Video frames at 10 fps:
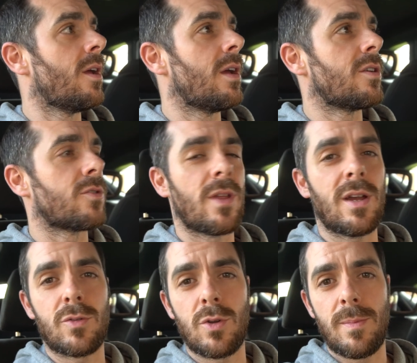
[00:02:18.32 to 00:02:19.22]
So that
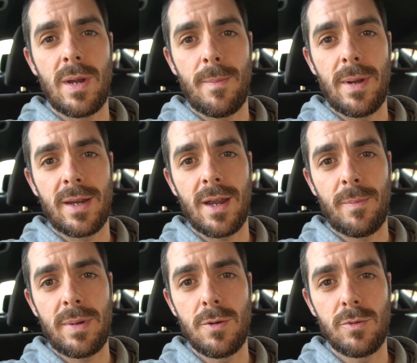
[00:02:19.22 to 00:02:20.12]
is going to be a big
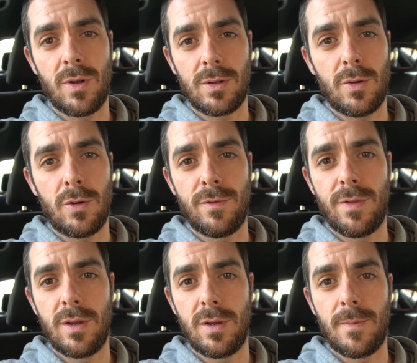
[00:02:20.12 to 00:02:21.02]
appeal to a lot of
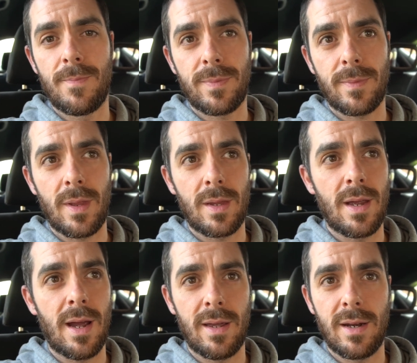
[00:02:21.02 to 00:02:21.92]
the
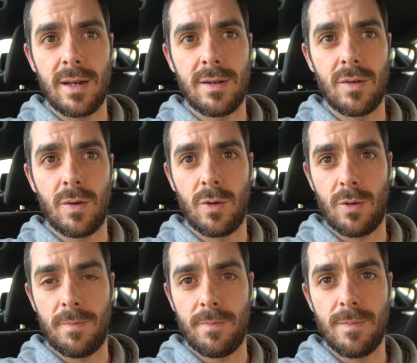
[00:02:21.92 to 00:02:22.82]
higher end or
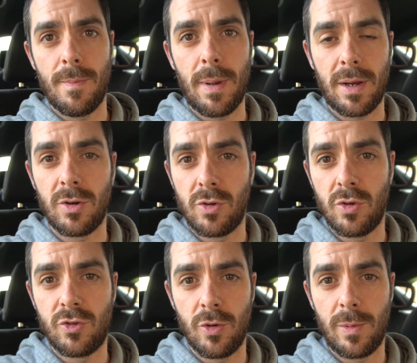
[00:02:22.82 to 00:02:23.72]
bigger
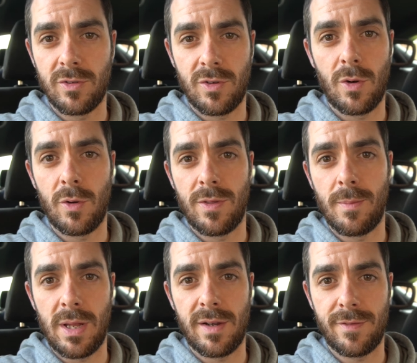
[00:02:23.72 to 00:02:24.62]
YouTubers on the
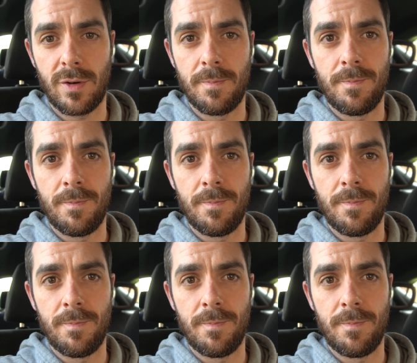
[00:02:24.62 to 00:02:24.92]
platform.